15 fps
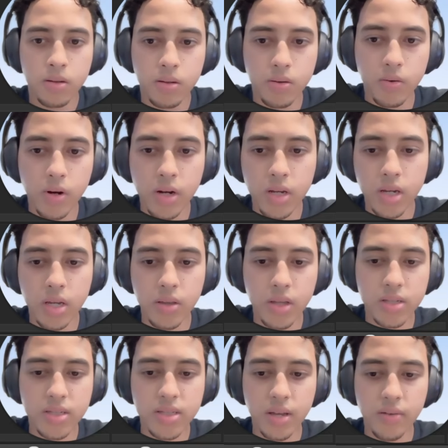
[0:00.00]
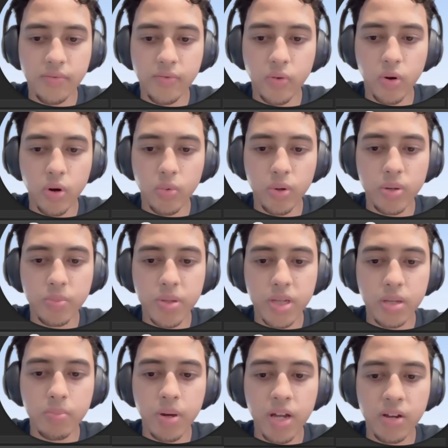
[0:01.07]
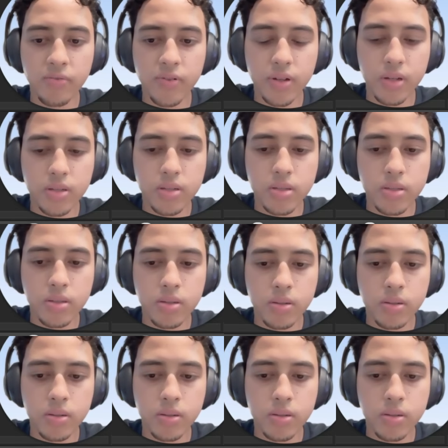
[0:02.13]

All right, and then step 4 would be benefits.